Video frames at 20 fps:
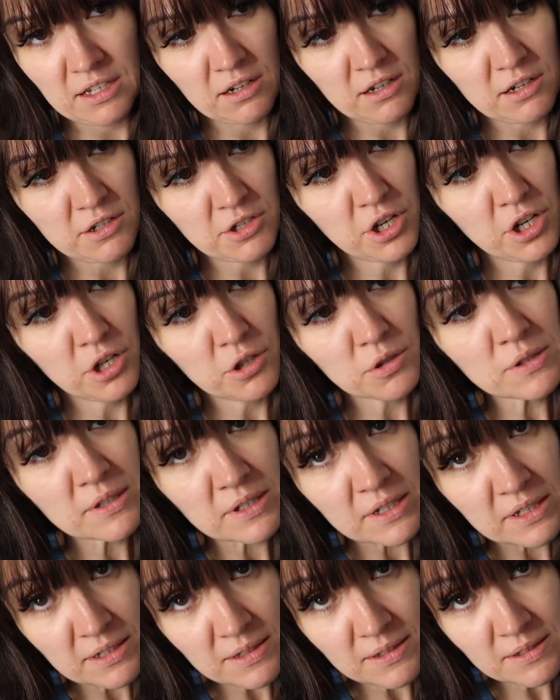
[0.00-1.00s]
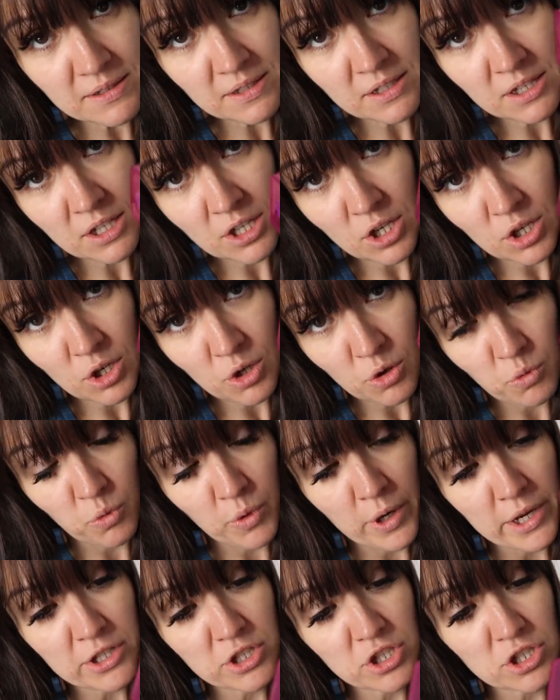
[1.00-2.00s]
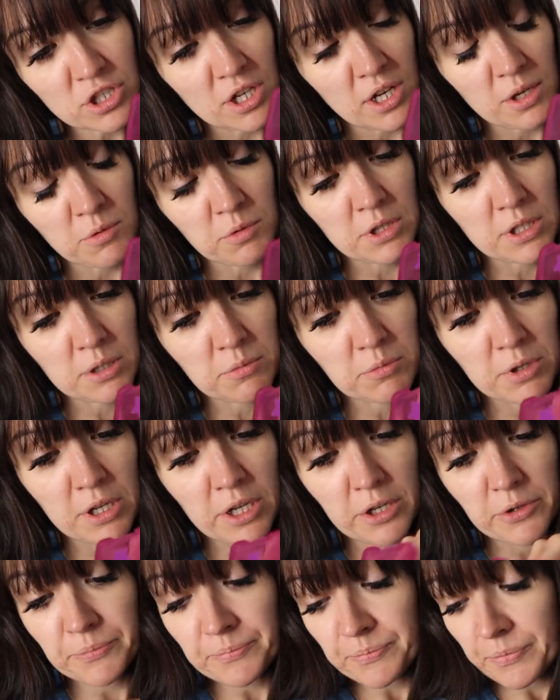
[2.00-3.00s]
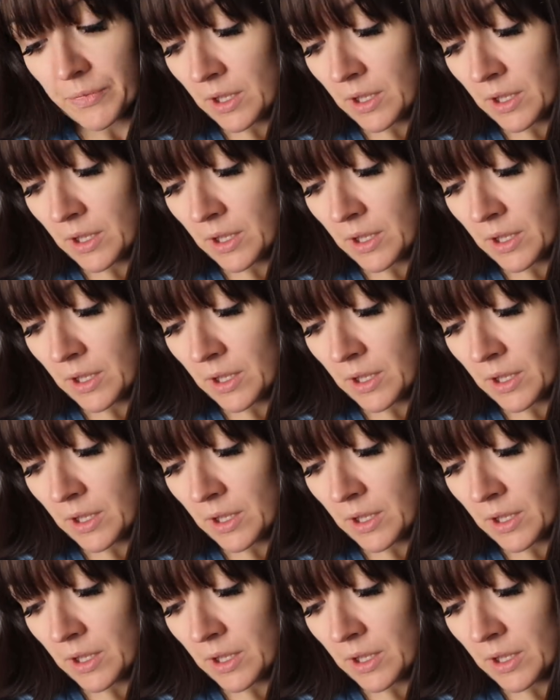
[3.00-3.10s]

card holders, which I will link below.